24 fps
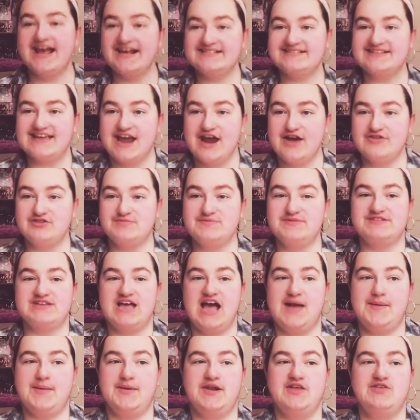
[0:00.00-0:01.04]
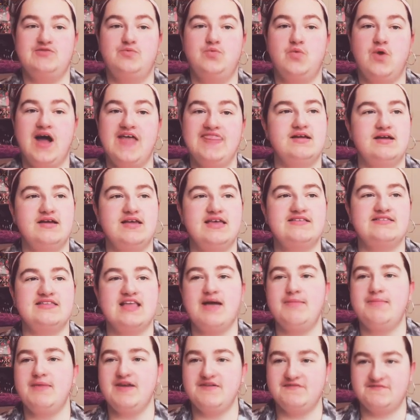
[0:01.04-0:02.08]
Character I'm gonna talk about is one, he's
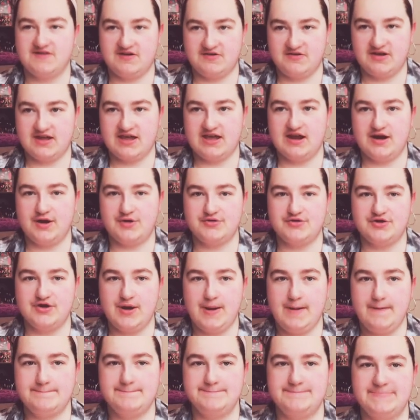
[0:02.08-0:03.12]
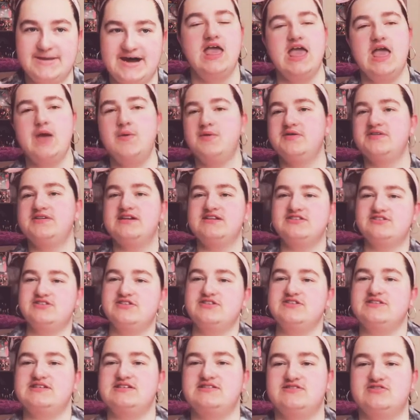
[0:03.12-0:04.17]
not my favorite character, but it wasn't
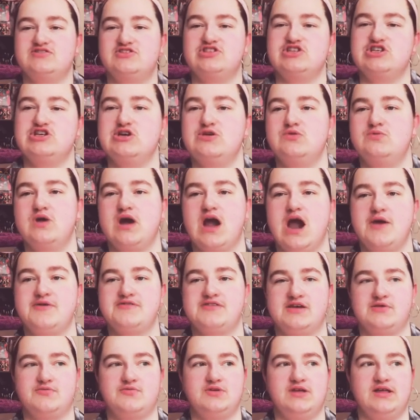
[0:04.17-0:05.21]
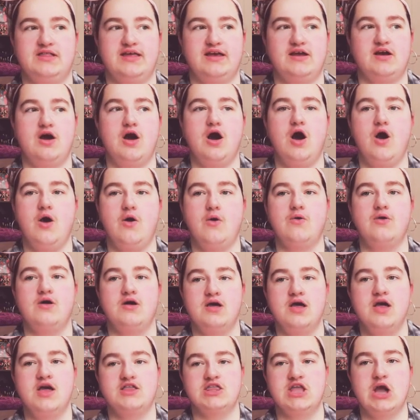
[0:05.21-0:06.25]
until season two where I was like really like, oh
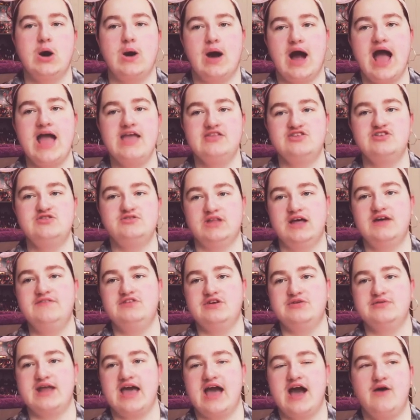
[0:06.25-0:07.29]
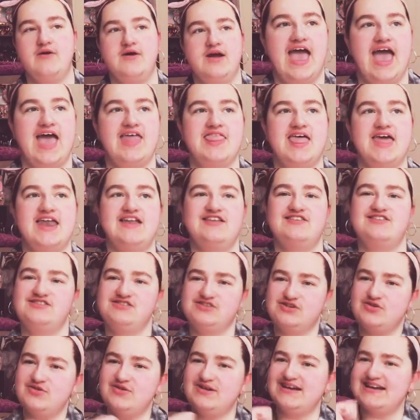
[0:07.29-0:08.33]
no, I do love you now. And that is
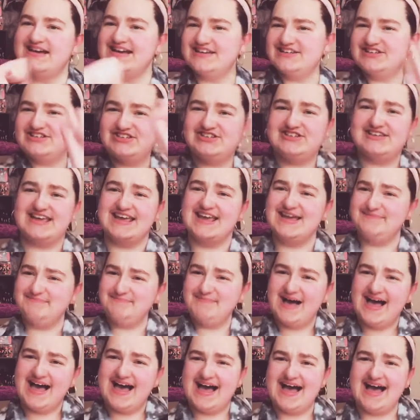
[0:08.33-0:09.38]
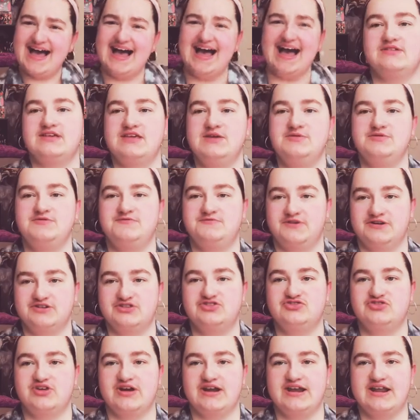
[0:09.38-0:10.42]
Tsukashima. He was
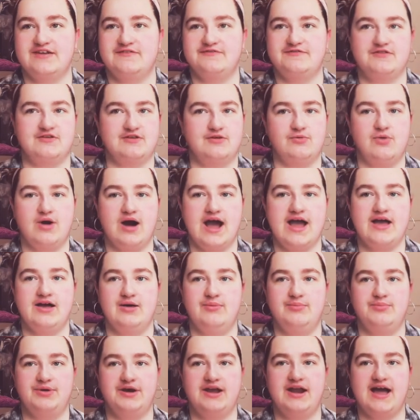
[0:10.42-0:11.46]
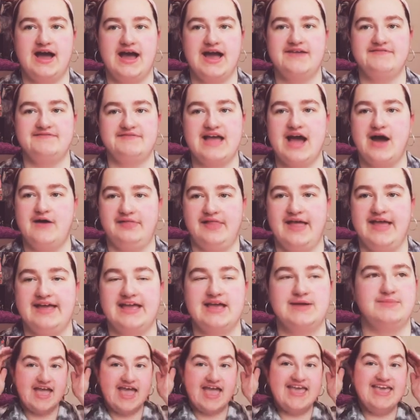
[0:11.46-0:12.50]
frustrating for a while, but I've now like
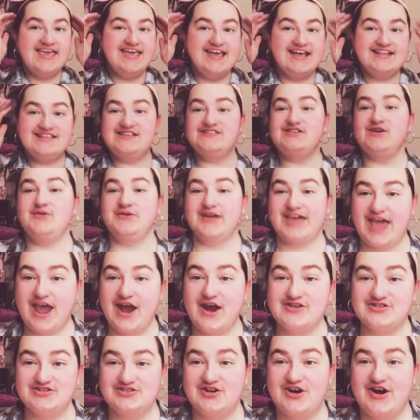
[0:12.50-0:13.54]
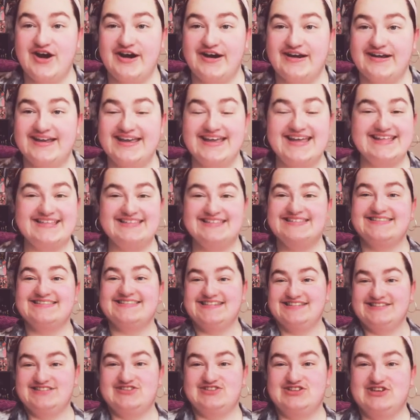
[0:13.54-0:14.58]
him. He gets his own character arc in
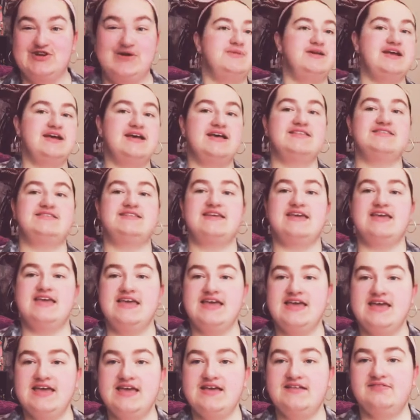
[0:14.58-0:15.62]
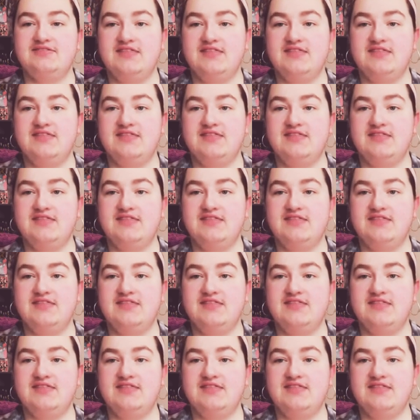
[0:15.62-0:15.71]
season two because he